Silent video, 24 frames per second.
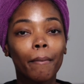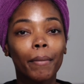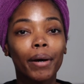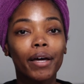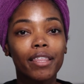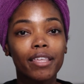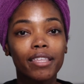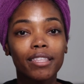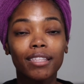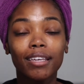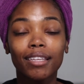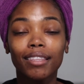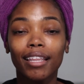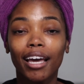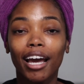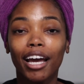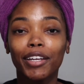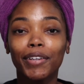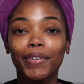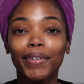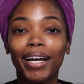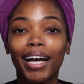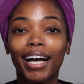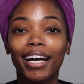But other than that,
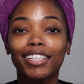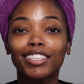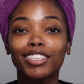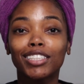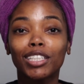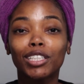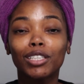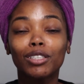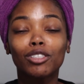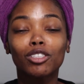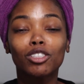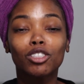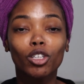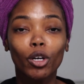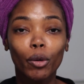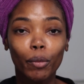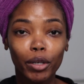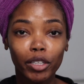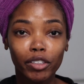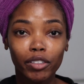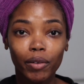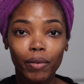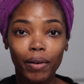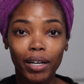you guys, thank you so
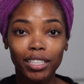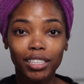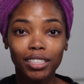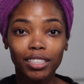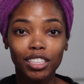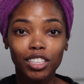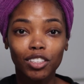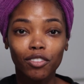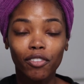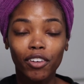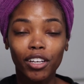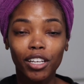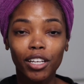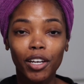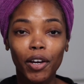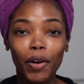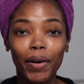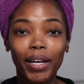much for watching this video,